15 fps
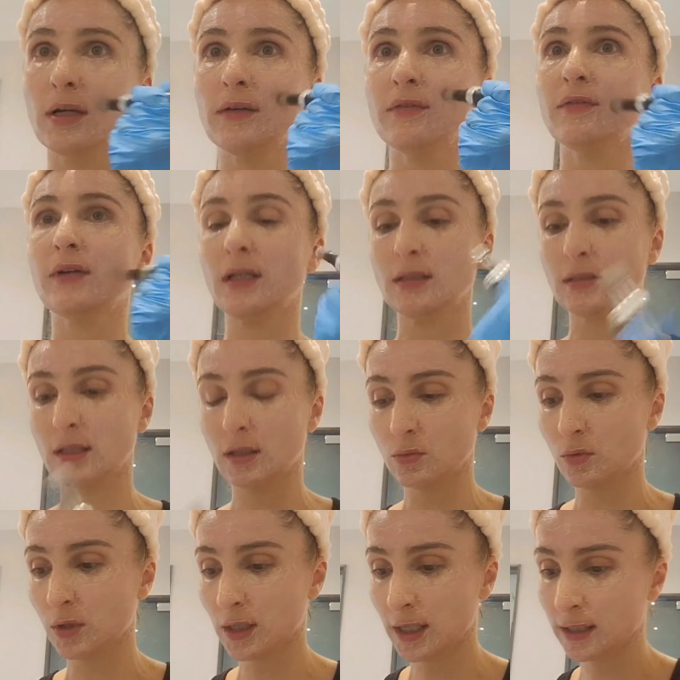my face,
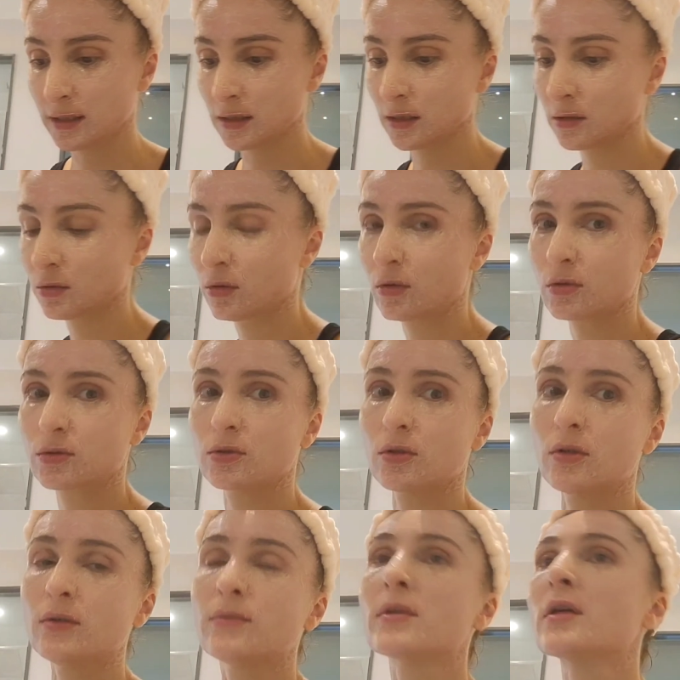and what I did
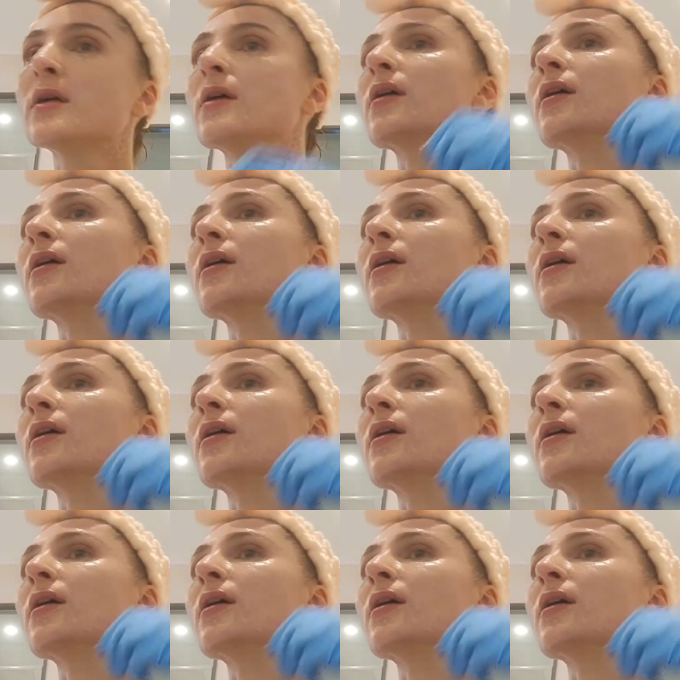also,